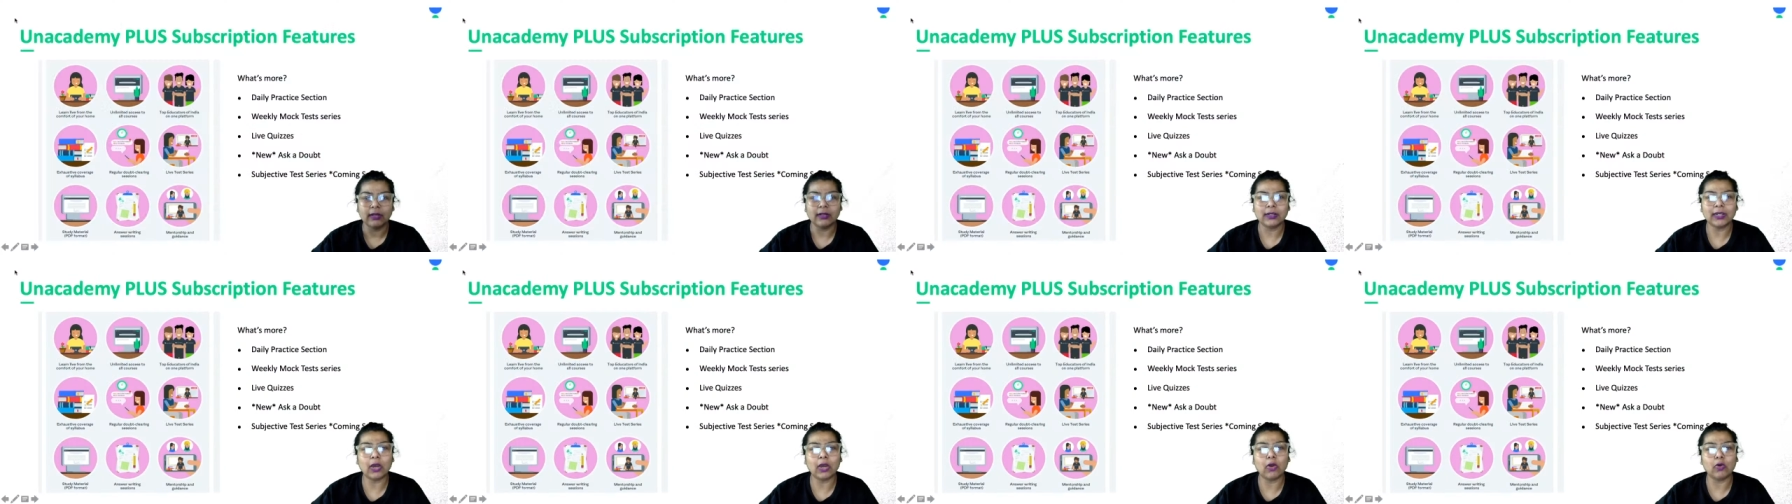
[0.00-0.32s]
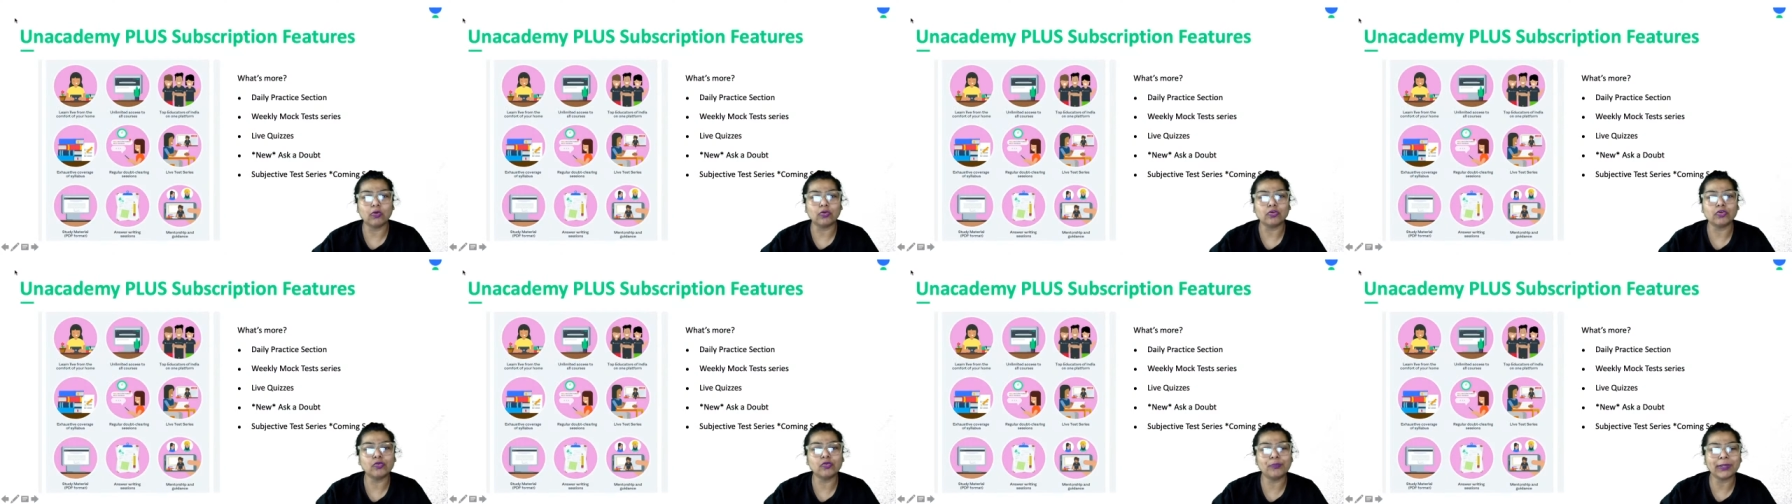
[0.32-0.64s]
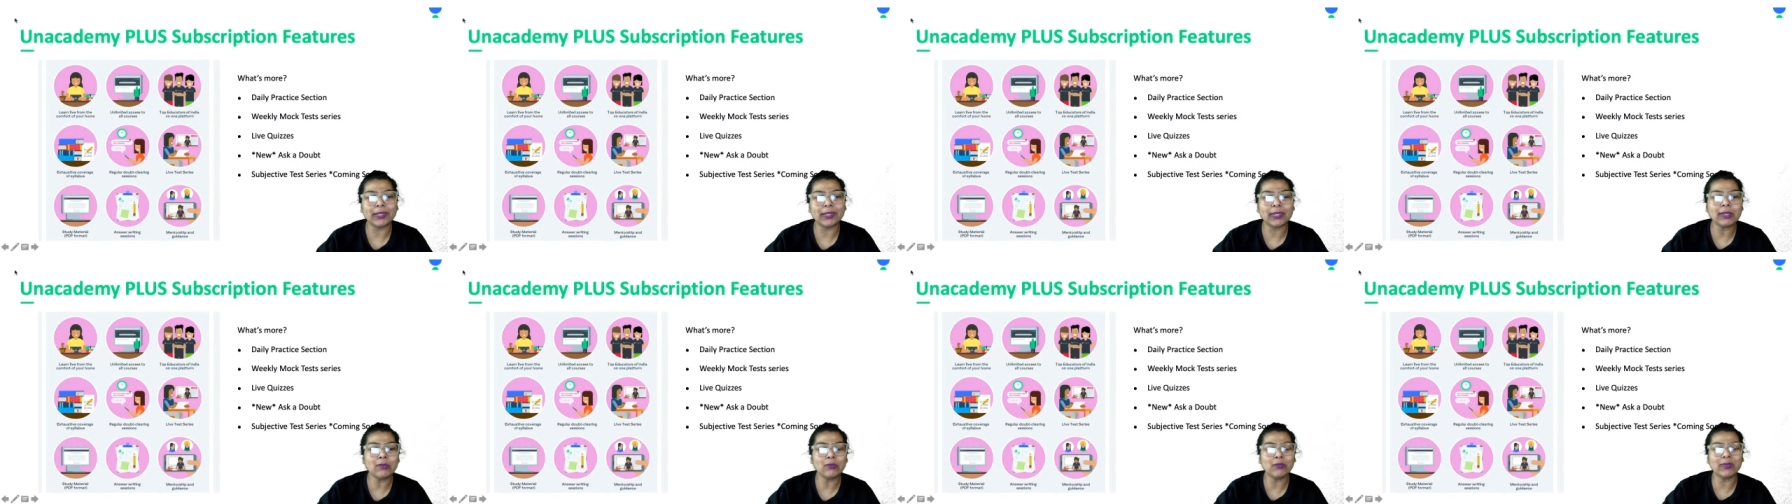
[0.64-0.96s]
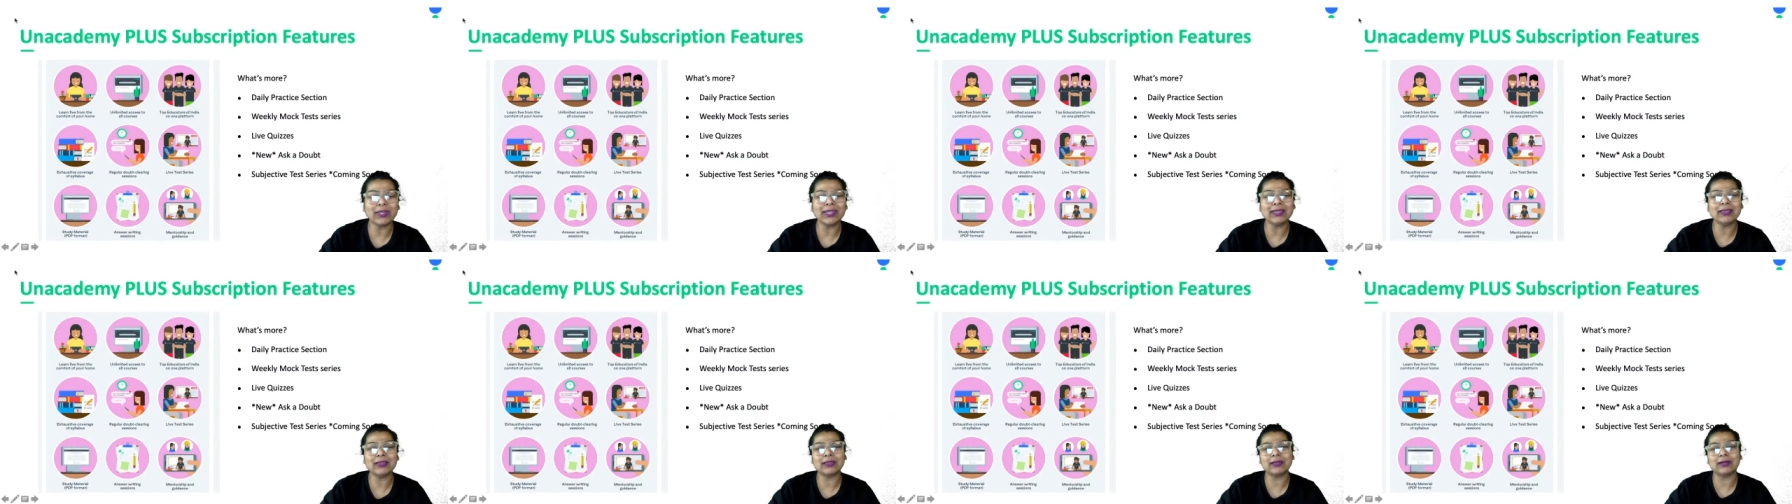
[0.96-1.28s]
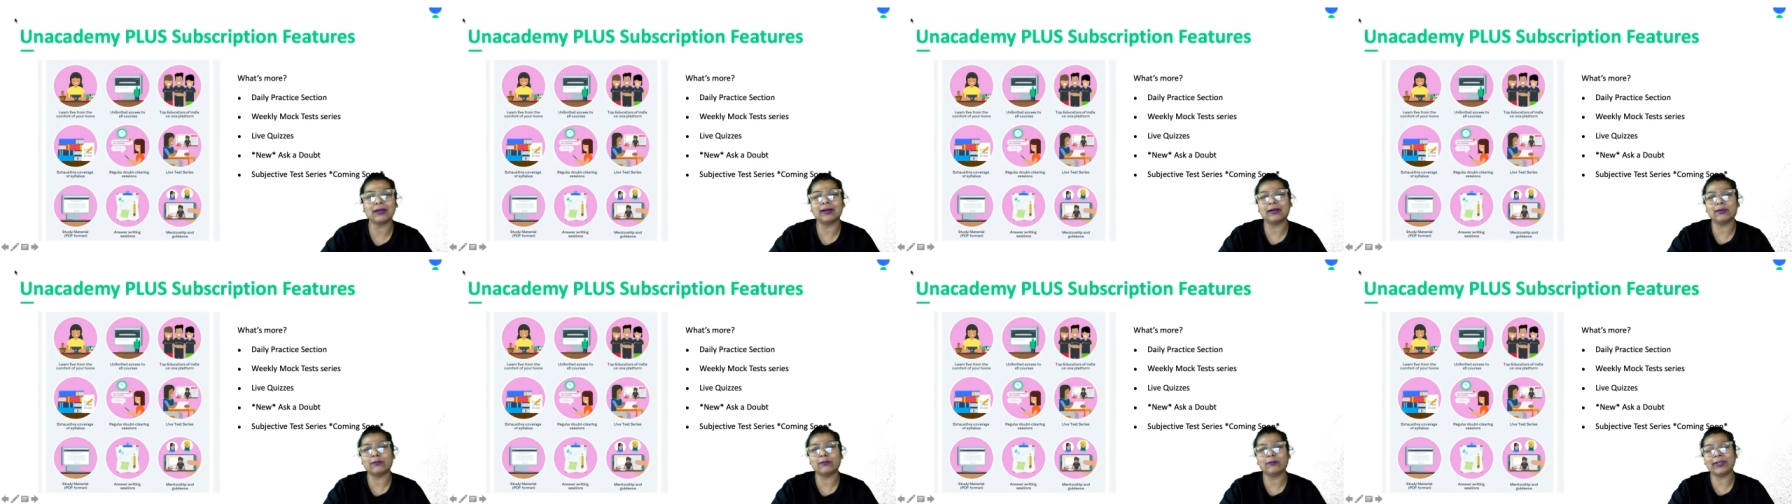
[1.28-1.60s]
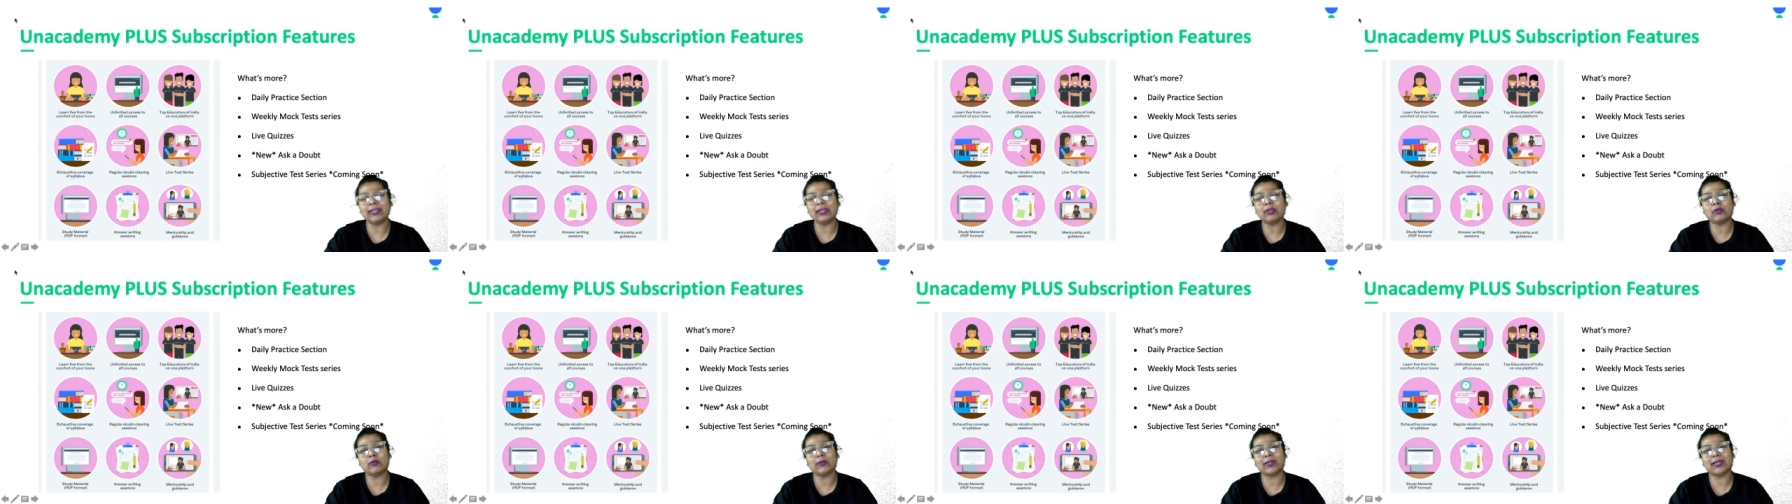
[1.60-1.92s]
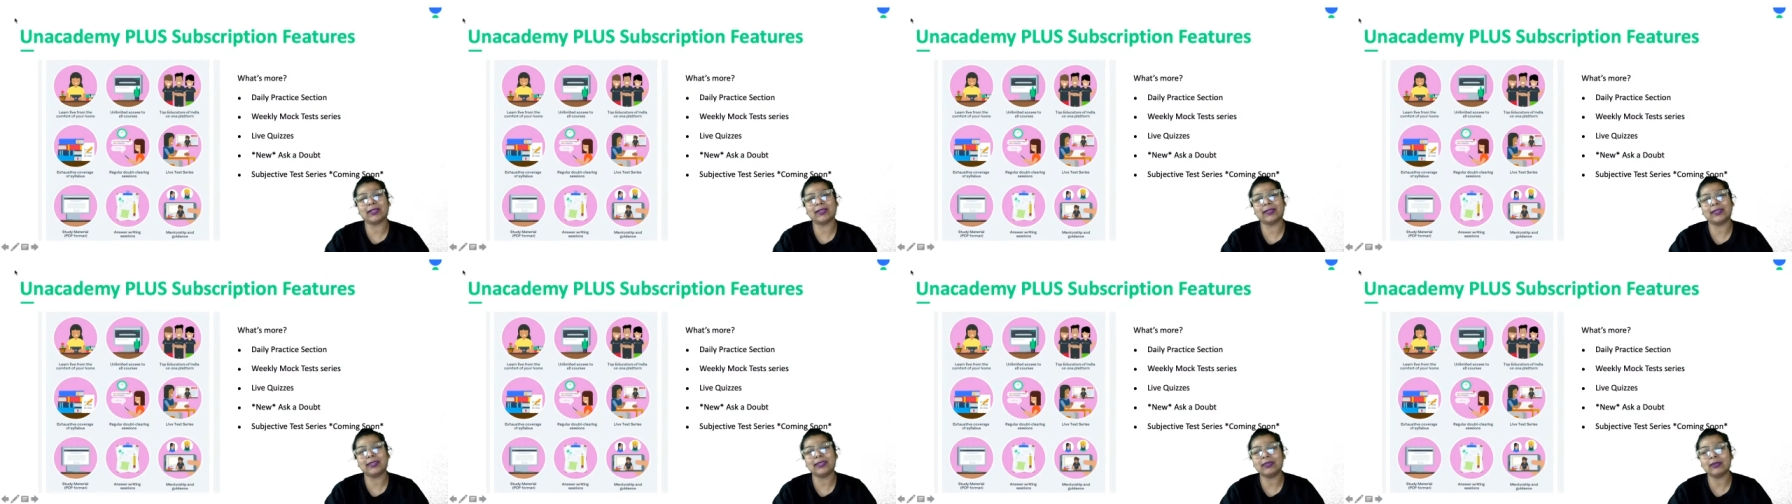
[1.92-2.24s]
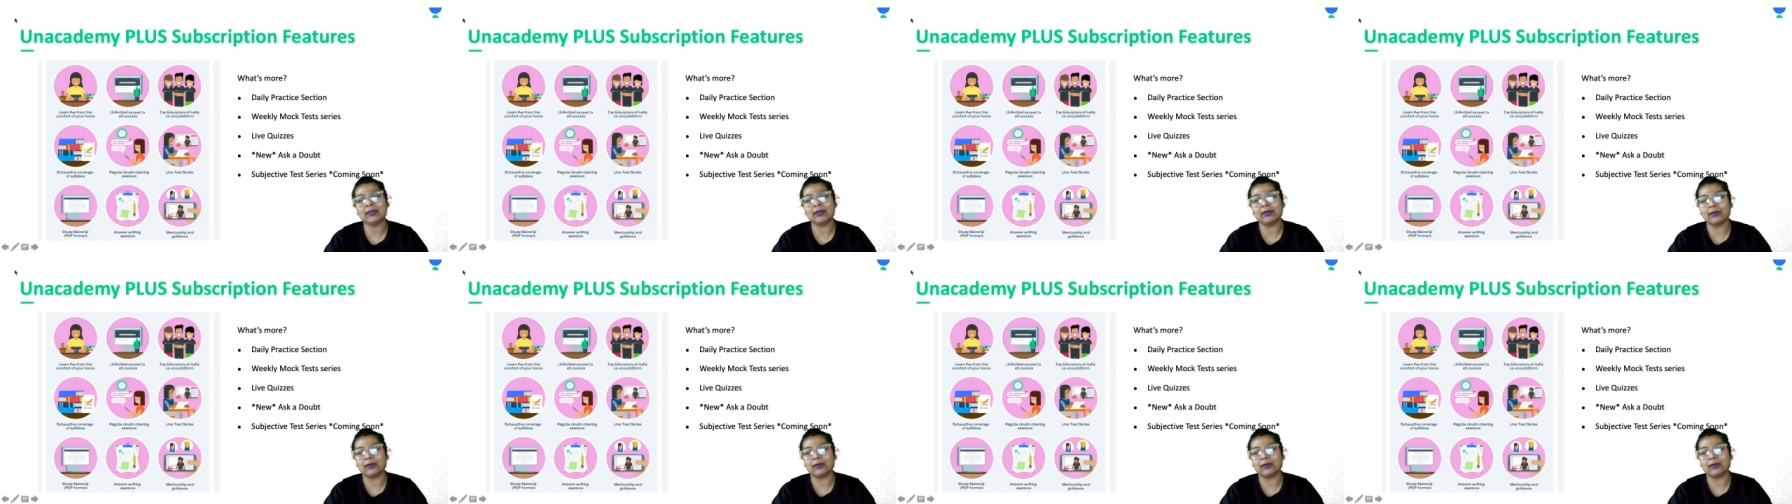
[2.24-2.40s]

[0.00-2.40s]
Now, to begin with, very quickly,